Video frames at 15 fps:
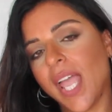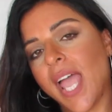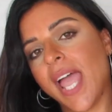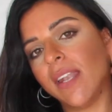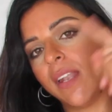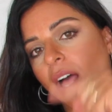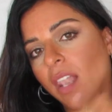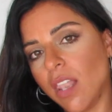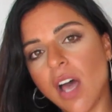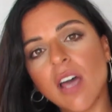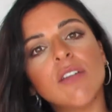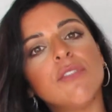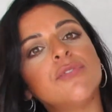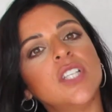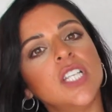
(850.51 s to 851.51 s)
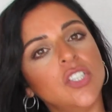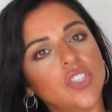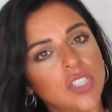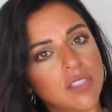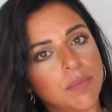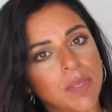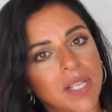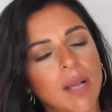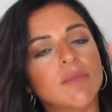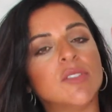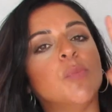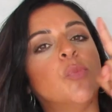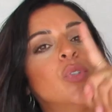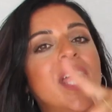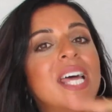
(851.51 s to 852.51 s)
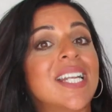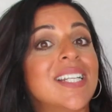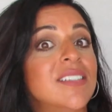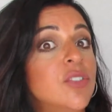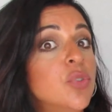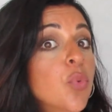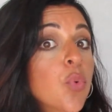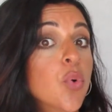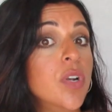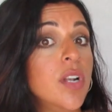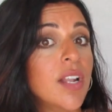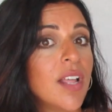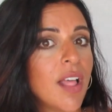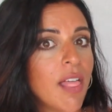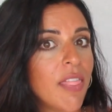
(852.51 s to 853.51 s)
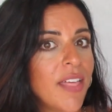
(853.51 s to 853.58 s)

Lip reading: and a lot of teachers becomes mudarrisun.